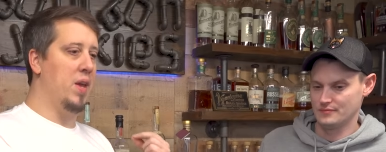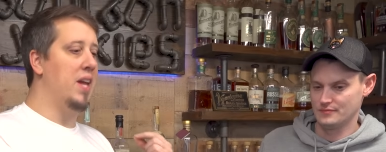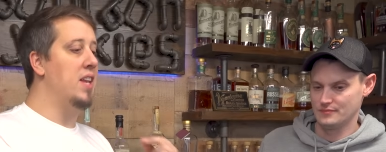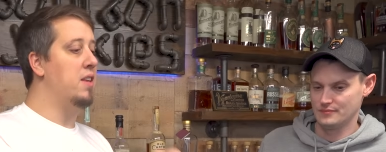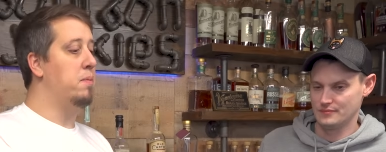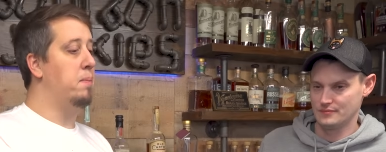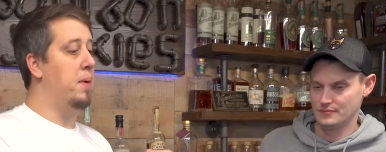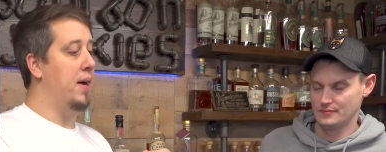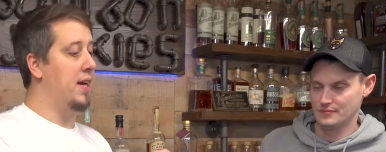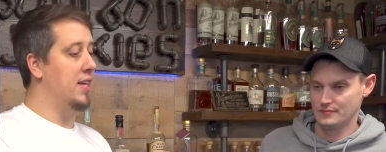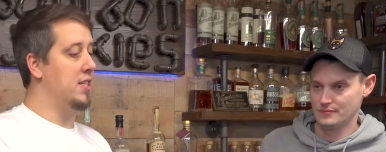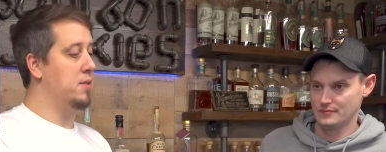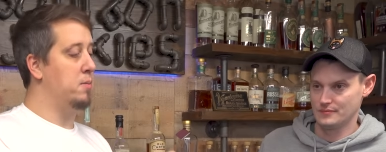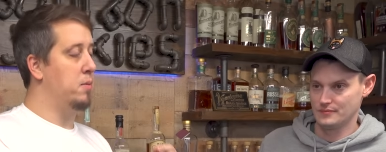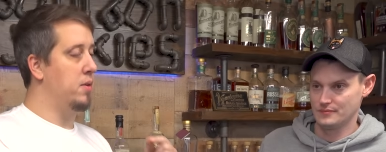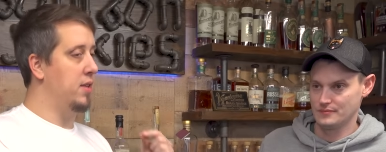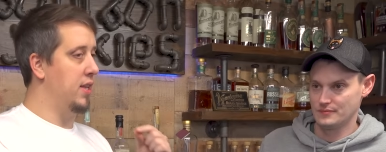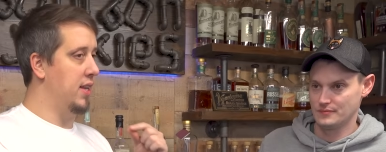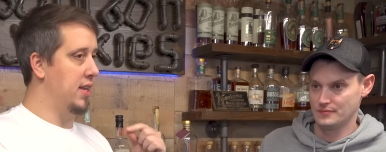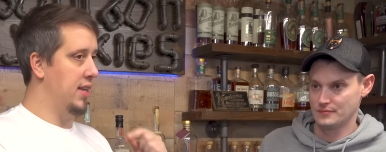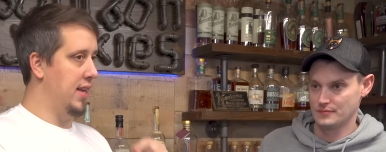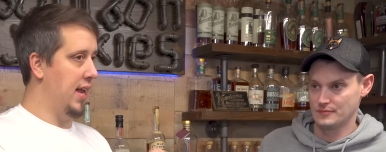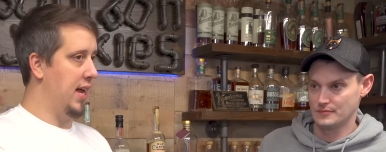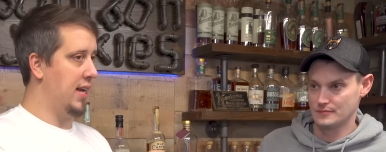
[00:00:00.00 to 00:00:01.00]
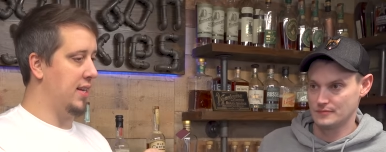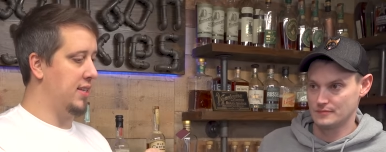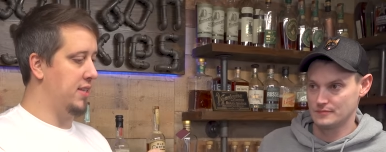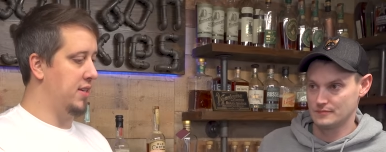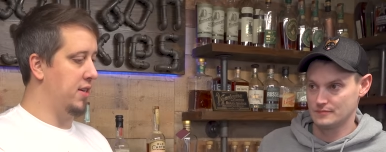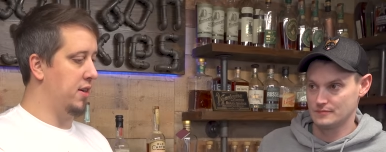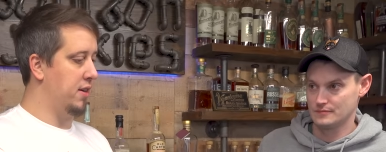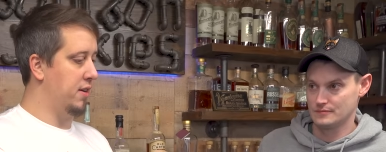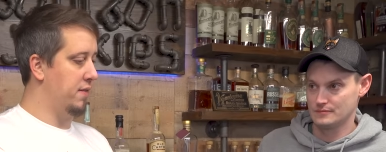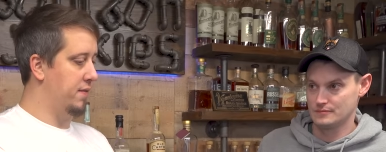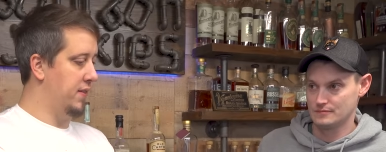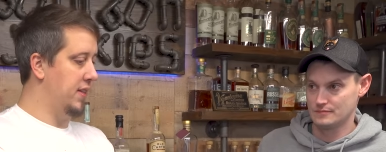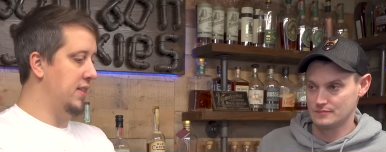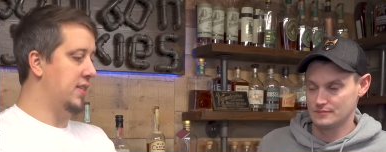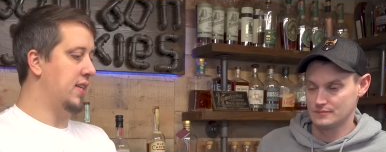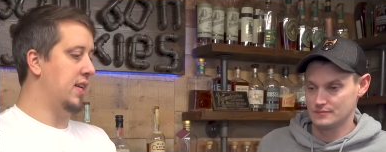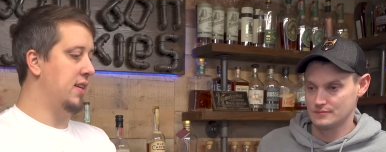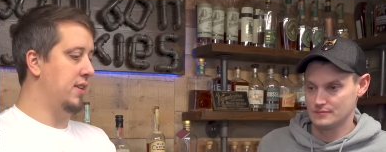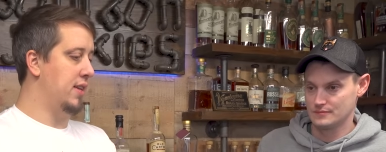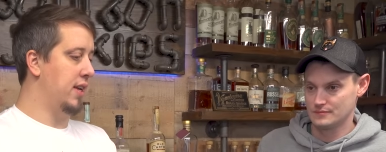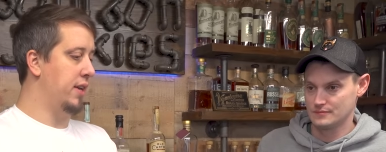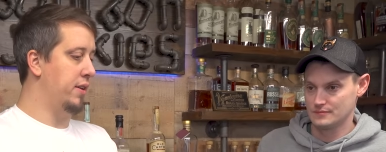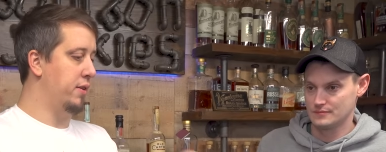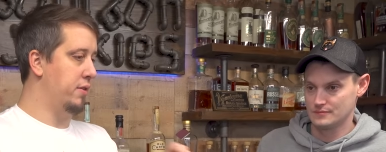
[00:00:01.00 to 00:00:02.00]
Speaker 1: it's possible that next year, if this
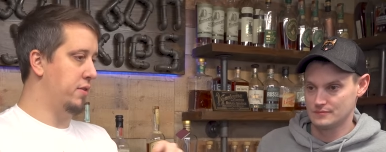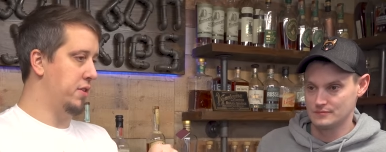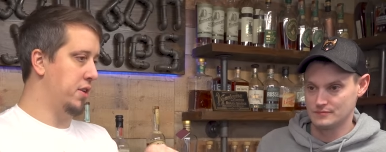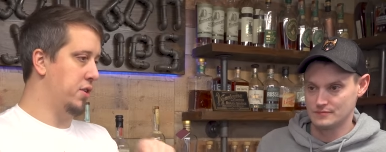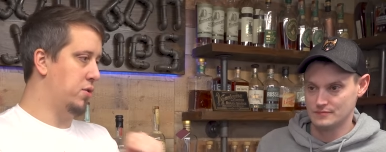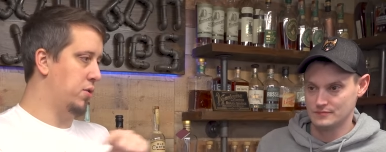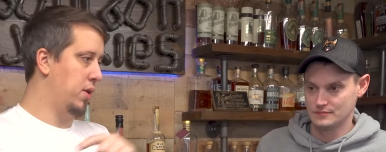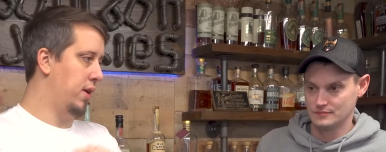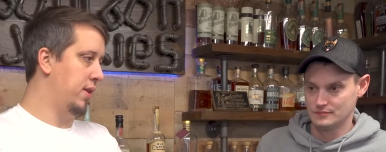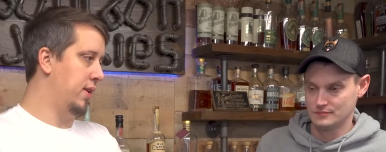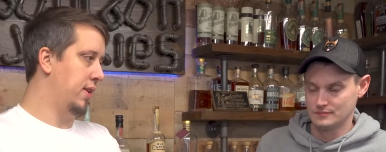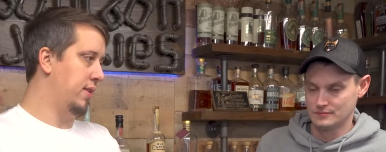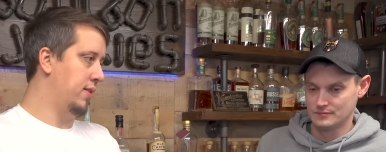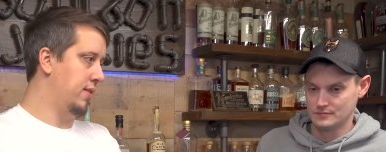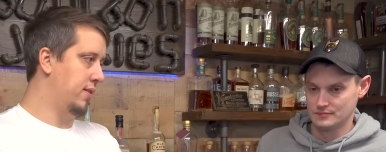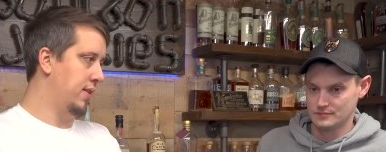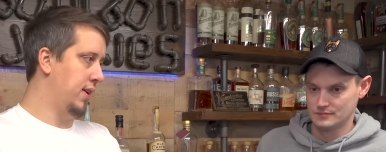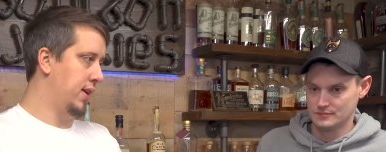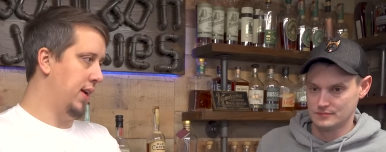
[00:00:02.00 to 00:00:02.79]
continues the trend it's